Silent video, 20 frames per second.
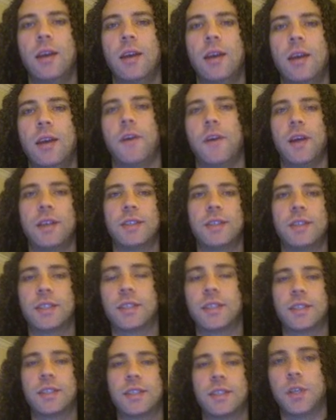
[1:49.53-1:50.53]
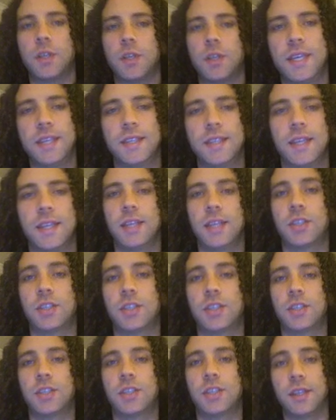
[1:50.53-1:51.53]
The file system, when it sees it, it
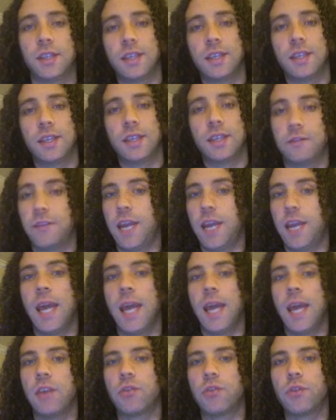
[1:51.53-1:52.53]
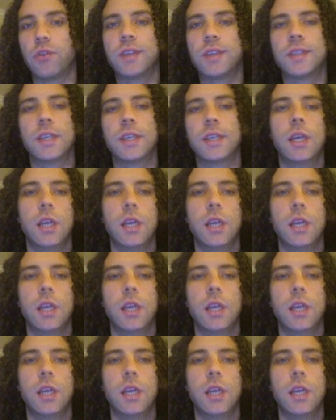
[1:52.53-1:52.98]
just sees a list of data entries.